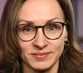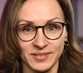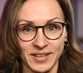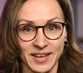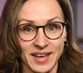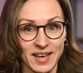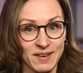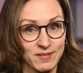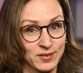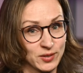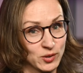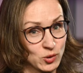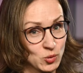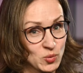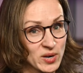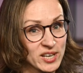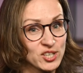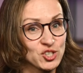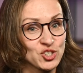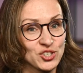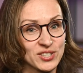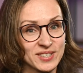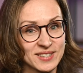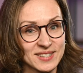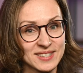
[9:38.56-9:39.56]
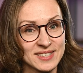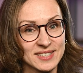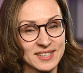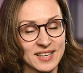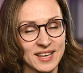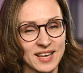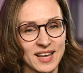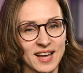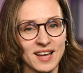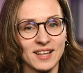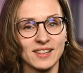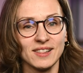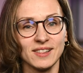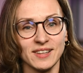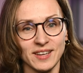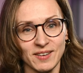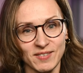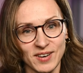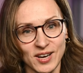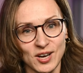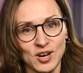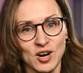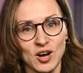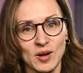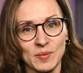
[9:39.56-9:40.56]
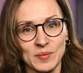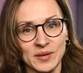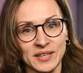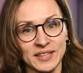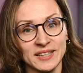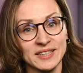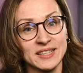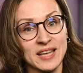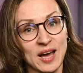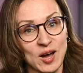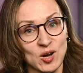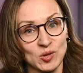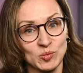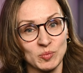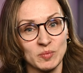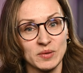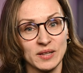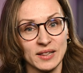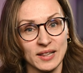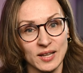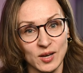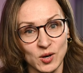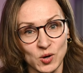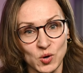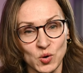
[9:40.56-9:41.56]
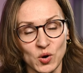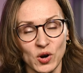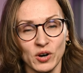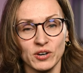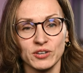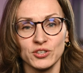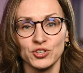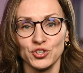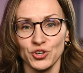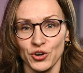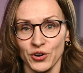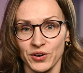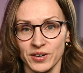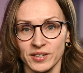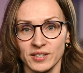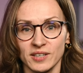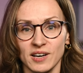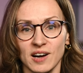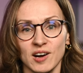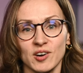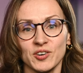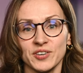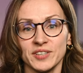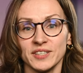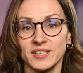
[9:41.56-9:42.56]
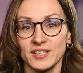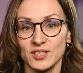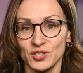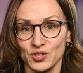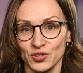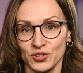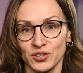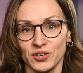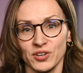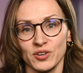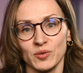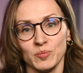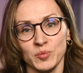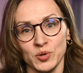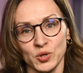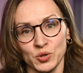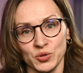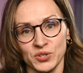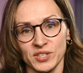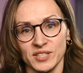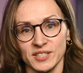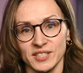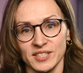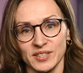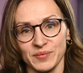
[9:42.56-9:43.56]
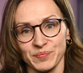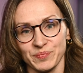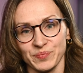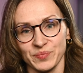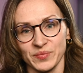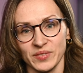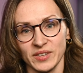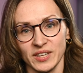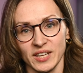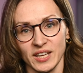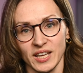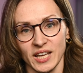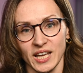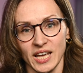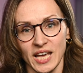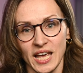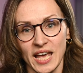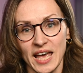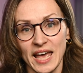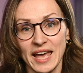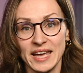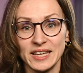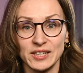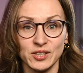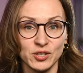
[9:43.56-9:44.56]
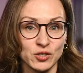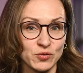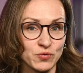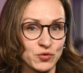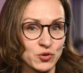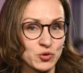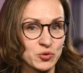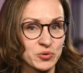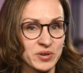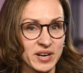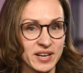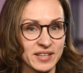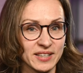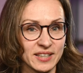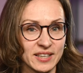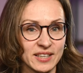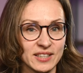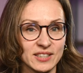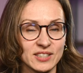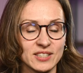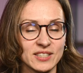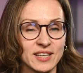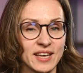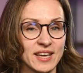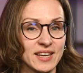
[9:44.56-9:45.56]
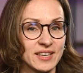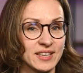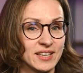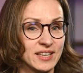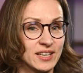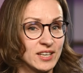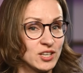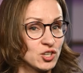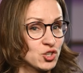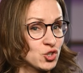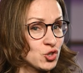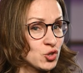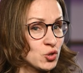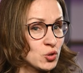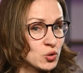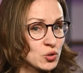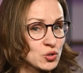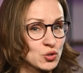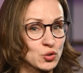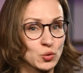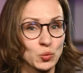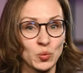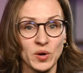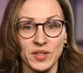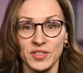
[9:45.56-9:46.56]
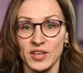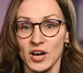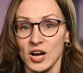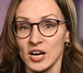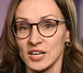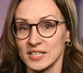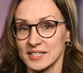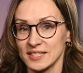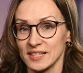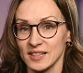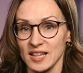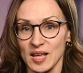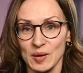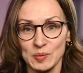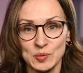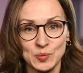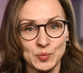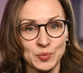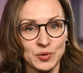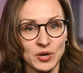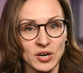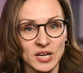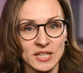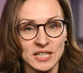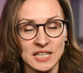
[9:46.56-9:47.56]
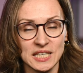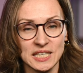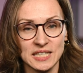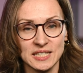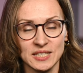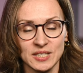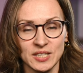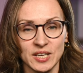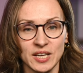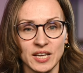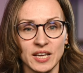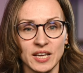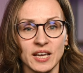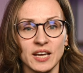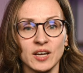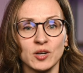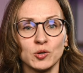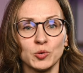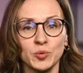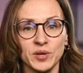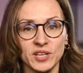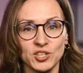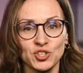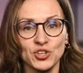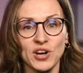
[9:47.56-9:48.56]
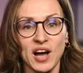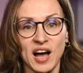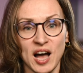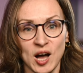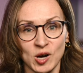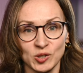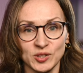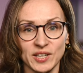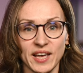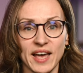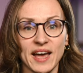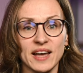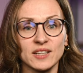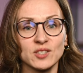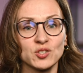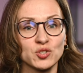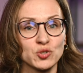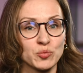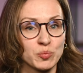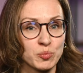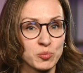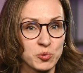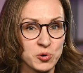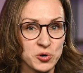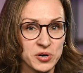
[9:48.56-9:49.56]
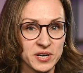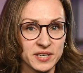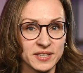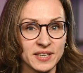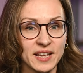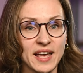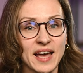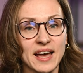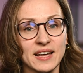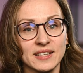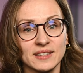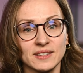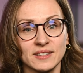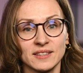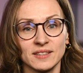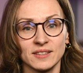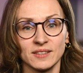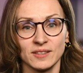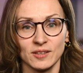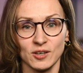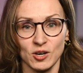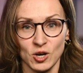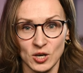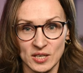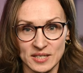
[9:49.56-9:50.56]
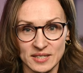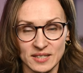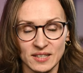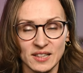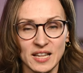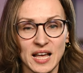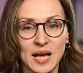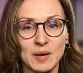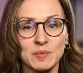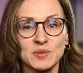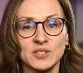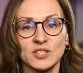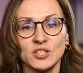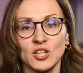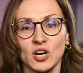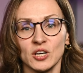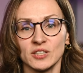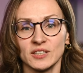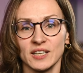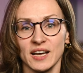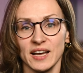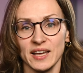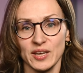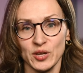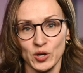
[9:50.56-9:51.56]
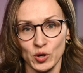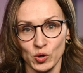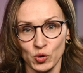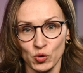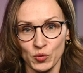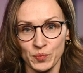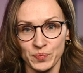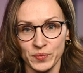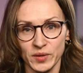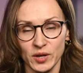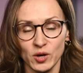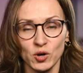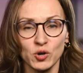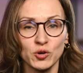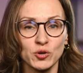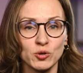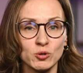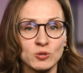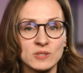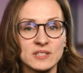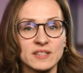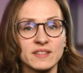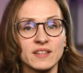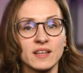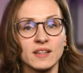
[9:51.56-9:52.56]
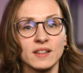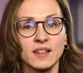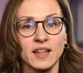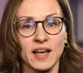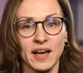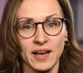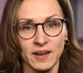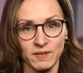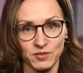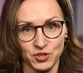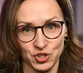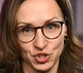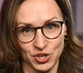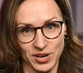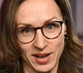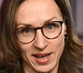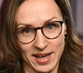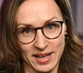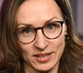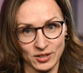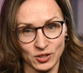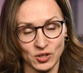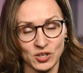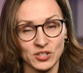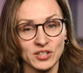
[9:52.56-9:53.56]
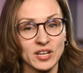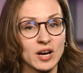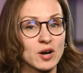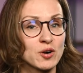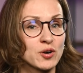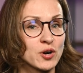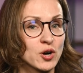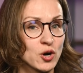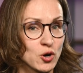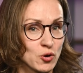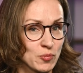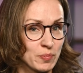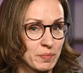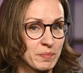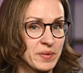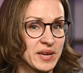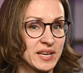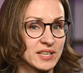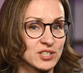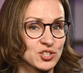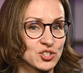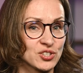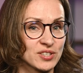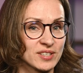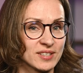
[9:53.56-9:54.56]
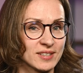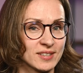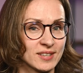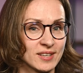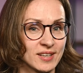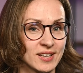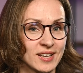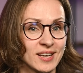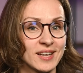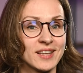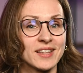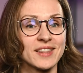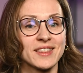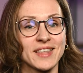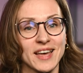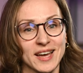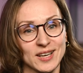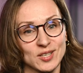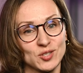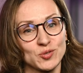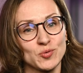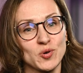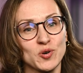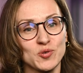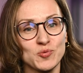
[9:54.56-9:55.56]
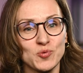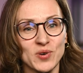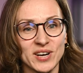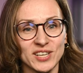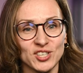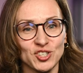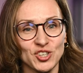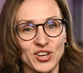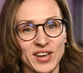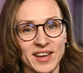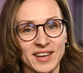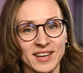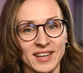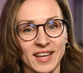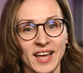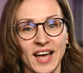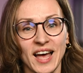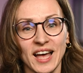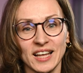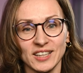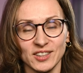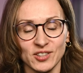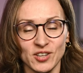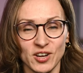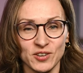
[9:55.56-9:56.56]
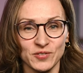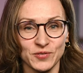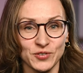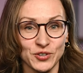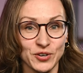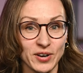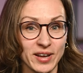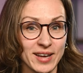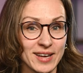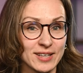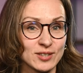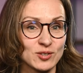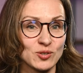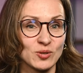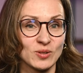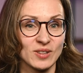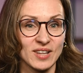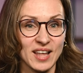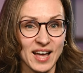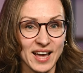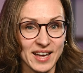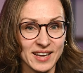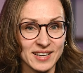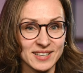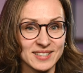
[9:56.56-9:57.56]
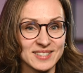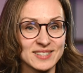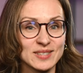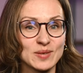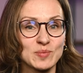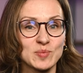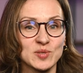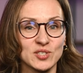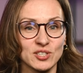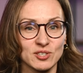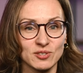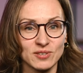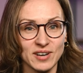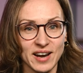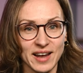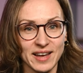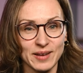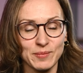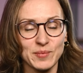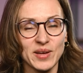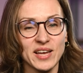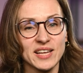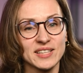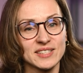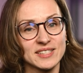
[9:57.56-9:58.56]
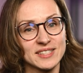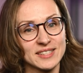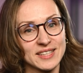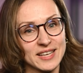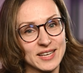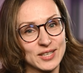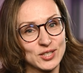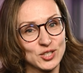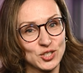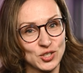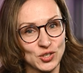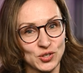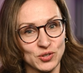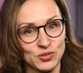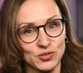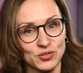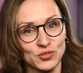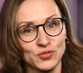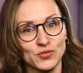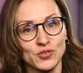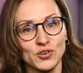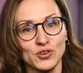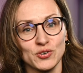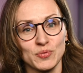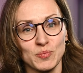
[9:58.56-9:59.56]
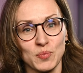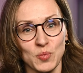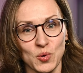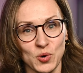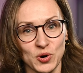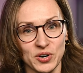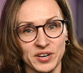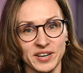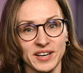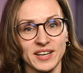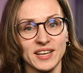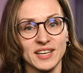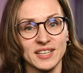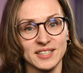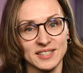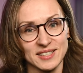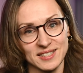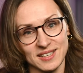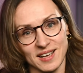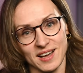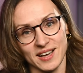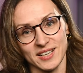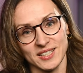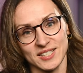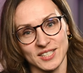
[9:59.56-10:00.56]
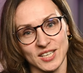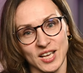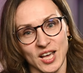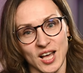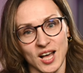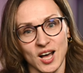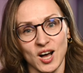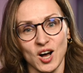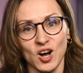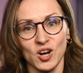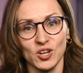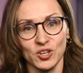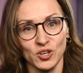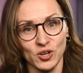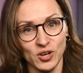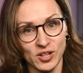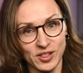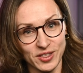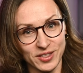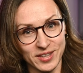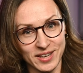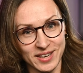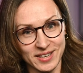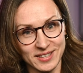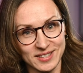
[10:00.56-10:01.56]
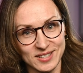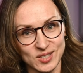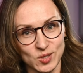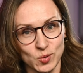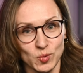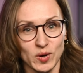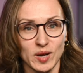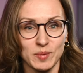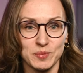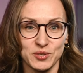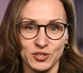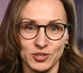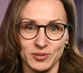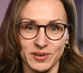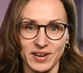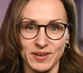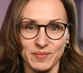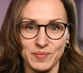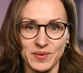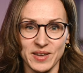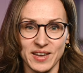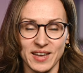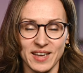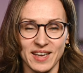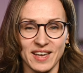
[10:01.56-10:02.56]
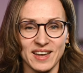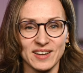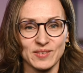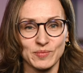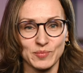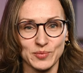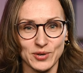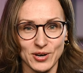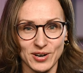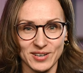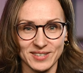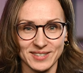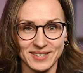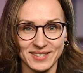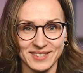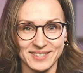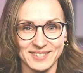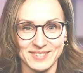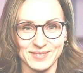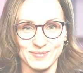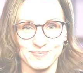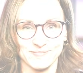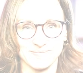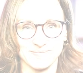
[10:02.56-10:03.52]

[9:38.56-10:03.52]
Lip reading: Have any questions? Leave a comment down below or join our Discord community. And if you run into any issues with Oxylabs products, reach out at support@oxylabs.io or use the live chat on our homepage. Thanks for watching. Don't forget to like, subscribe, and stay tuned for more insights on all things web scraping and proxies.